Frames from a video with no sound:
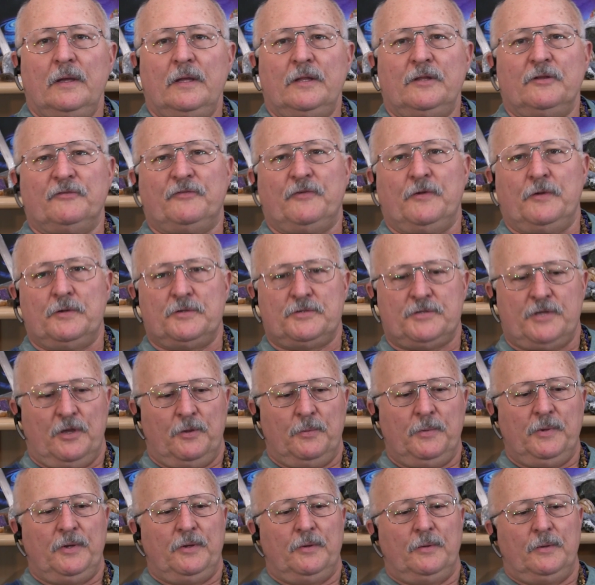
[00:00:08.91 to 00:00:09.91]
Hey there folks,
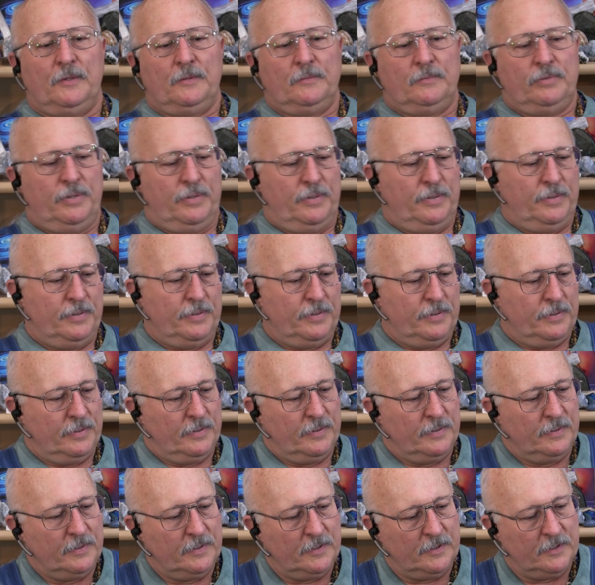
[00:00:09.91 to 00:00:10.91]
how we doing?
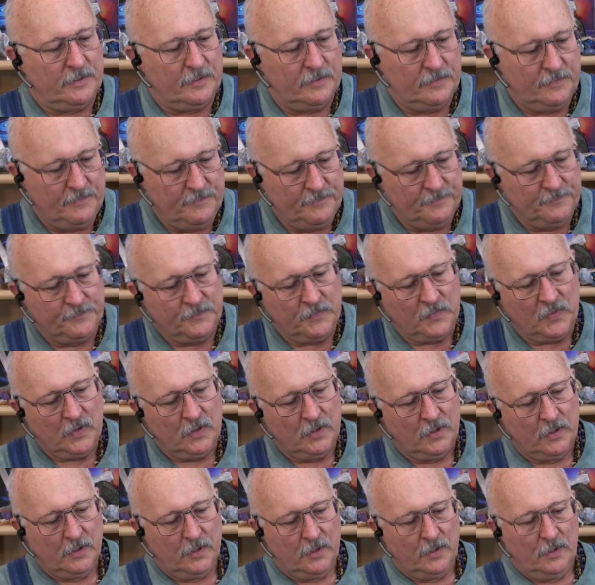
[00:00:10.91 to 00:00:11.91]
Uh,
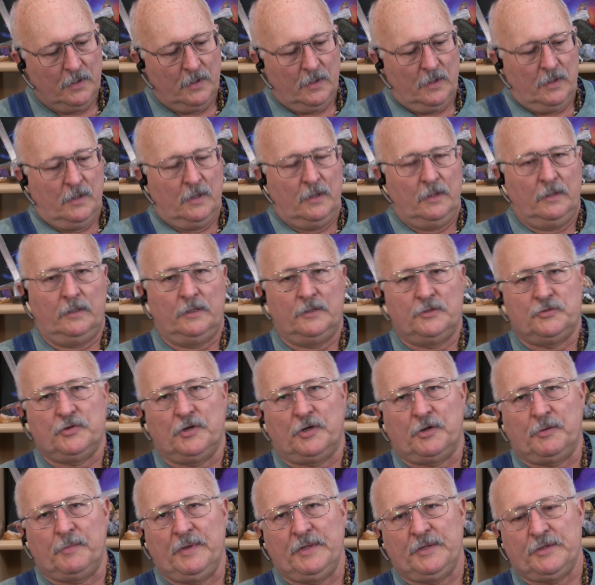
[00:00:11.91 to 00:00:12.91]
I'm going to
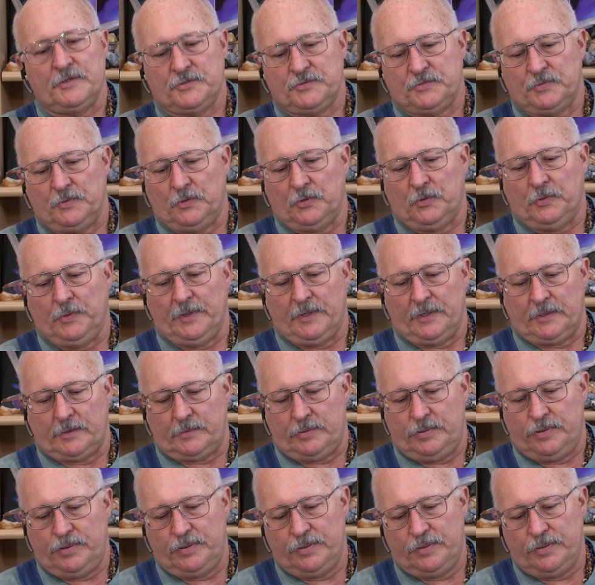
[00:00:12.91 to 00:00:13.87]
try to make this real quick.